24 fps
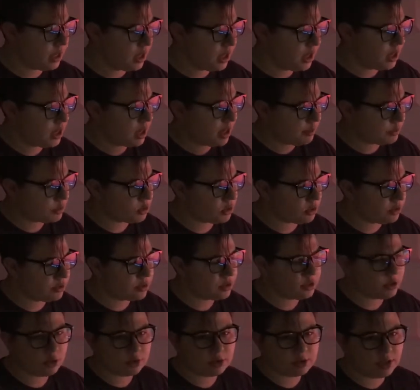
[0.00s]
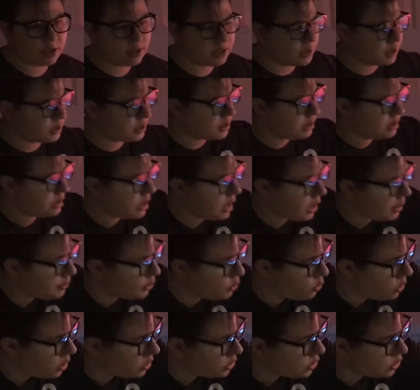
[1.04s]
I'm currently using the Apple
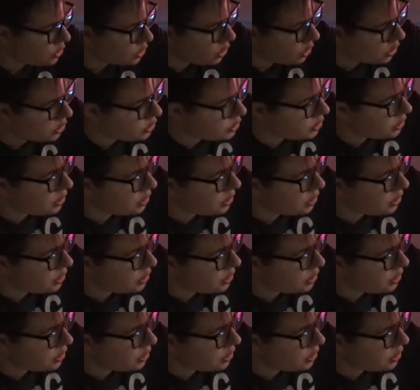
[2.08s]
Watch charger.